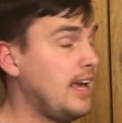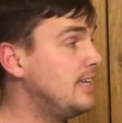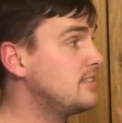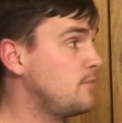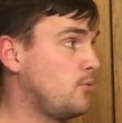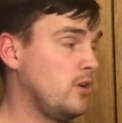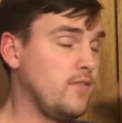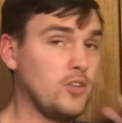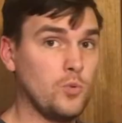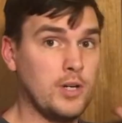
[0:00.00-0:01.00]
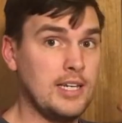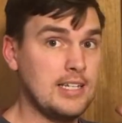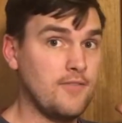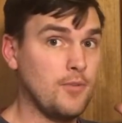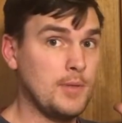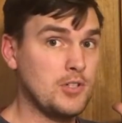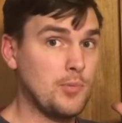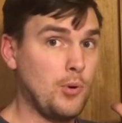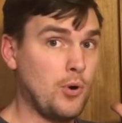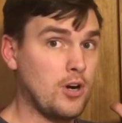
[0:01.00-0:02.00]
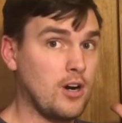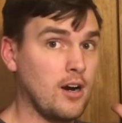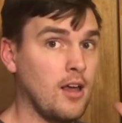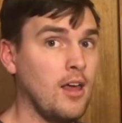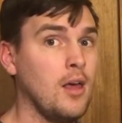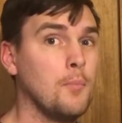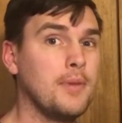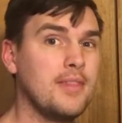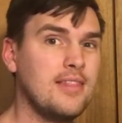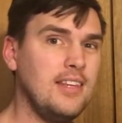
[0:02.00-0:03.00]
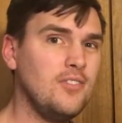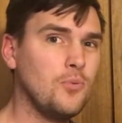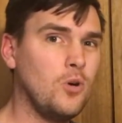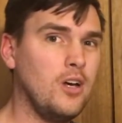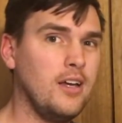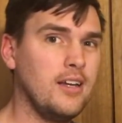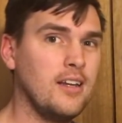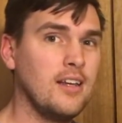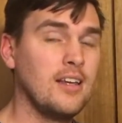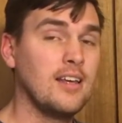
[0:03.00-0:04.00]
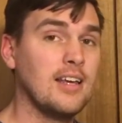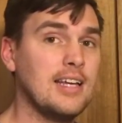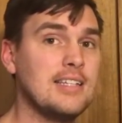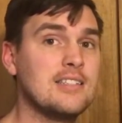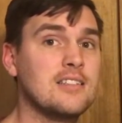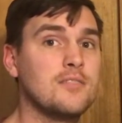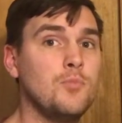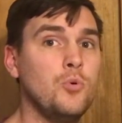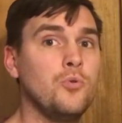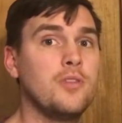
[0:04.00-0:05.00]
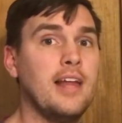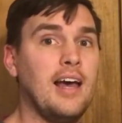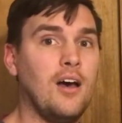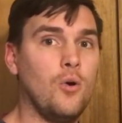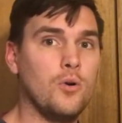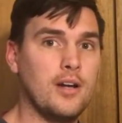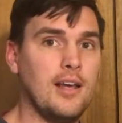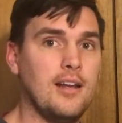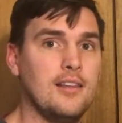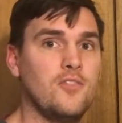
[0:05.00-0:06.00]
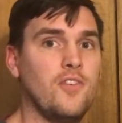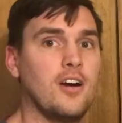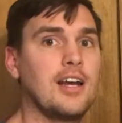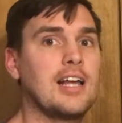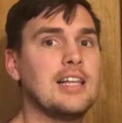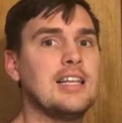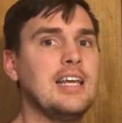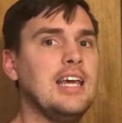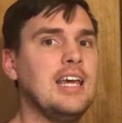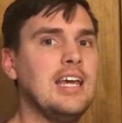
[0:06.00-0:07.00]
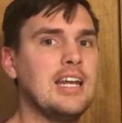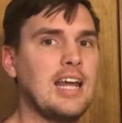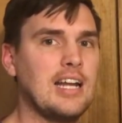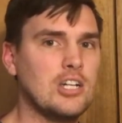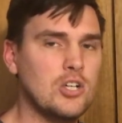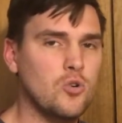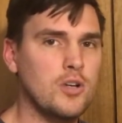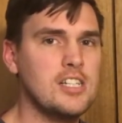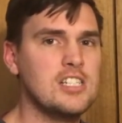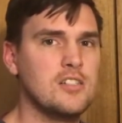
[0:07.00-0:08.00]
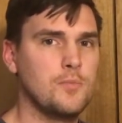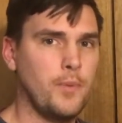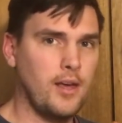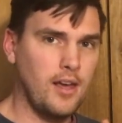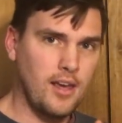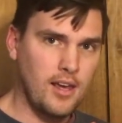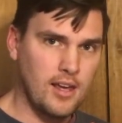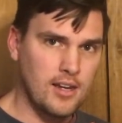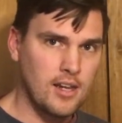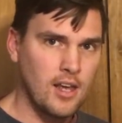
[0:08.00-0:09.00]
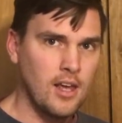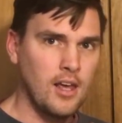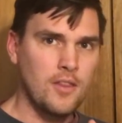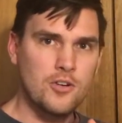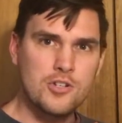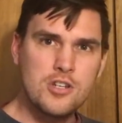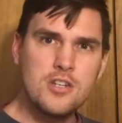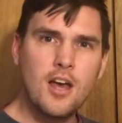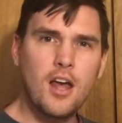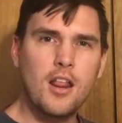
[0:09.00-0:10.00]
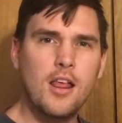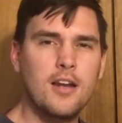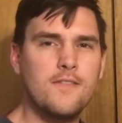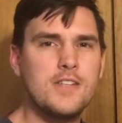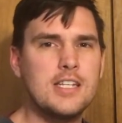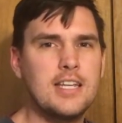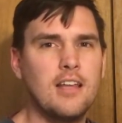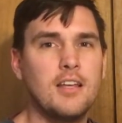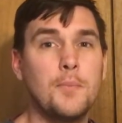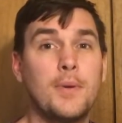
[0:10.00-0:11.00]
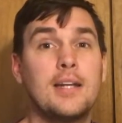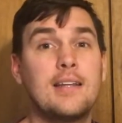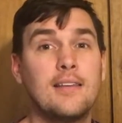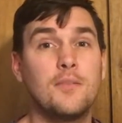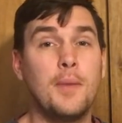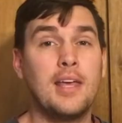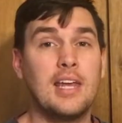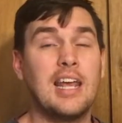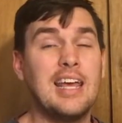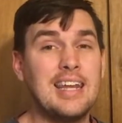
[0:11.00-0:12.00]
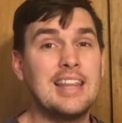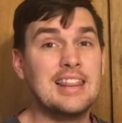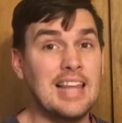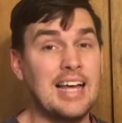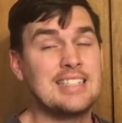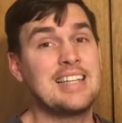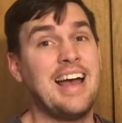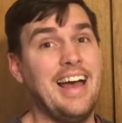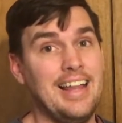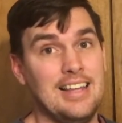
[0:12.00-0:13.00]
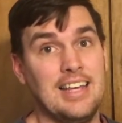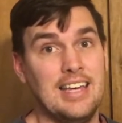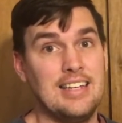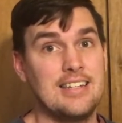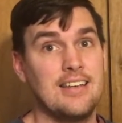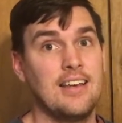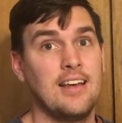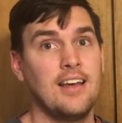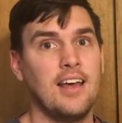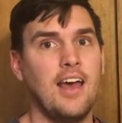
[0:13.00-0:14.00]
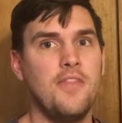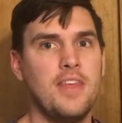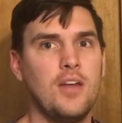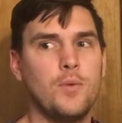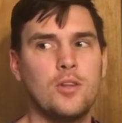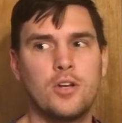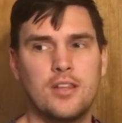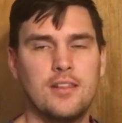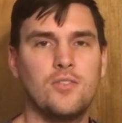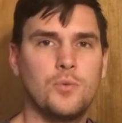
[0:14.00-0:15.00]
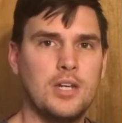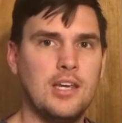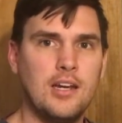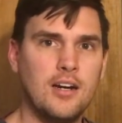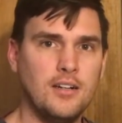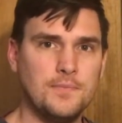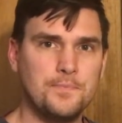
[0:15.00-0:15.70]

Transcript: as the previous one he did for Mr. Porter, but this one is smoothed out, and it's very clean and crisp, and there's not a lot of detailing, but doesn't make it any less elegant. And then we look at this one here,